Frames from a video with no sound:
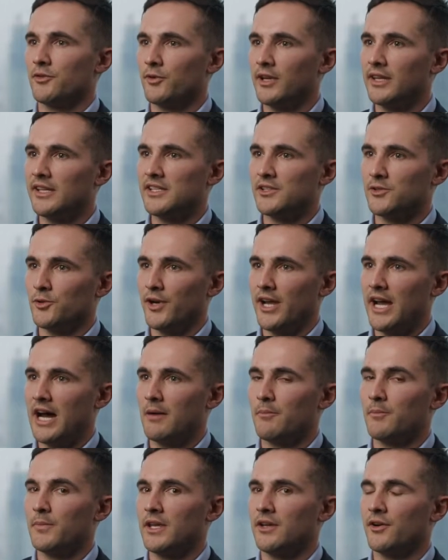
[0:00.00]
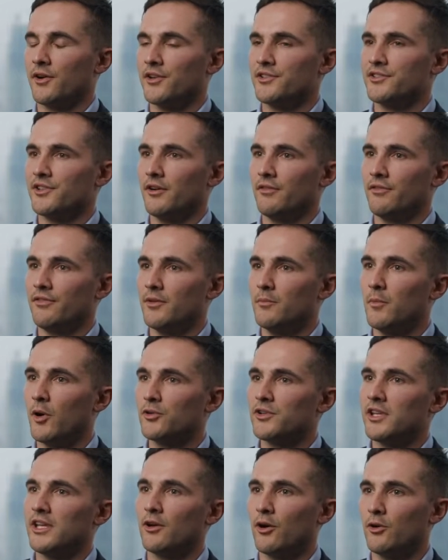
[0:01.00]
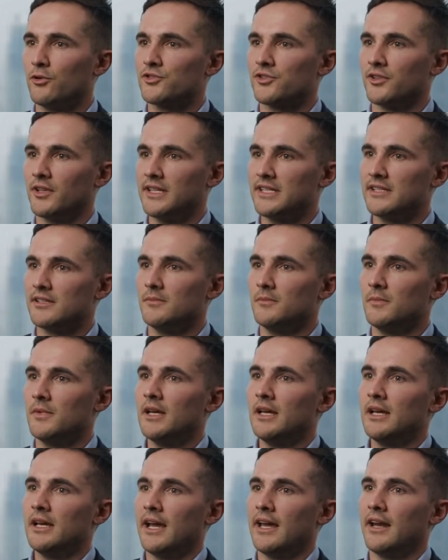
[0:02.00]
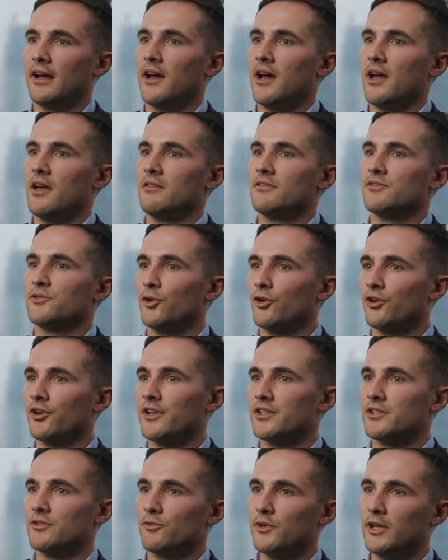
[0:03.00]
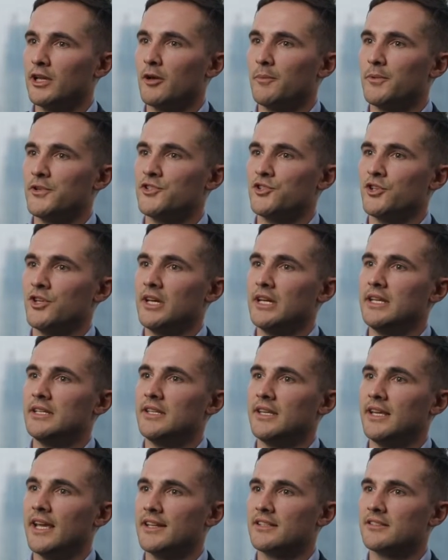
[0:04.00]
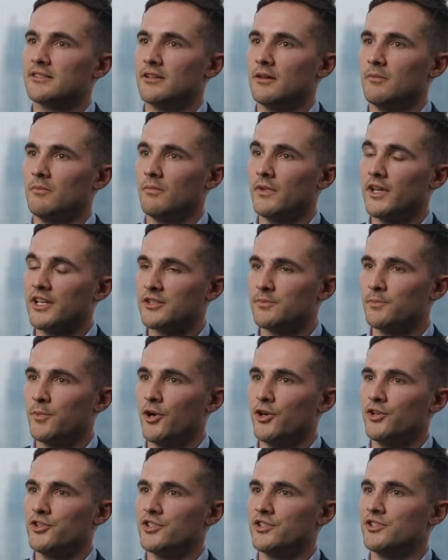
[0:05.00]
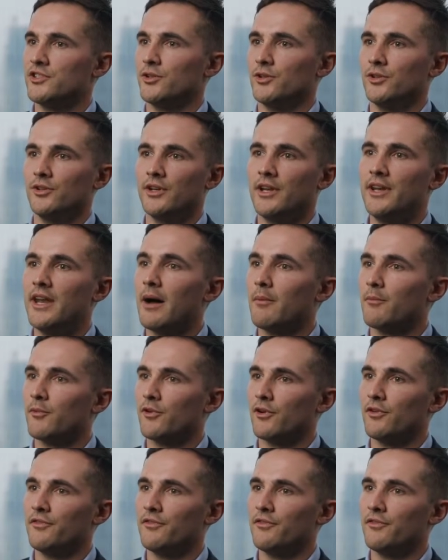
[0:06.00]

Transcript: really stood out because of the multiculturalism, and I saw it as a real opportunity to get some exposure to a number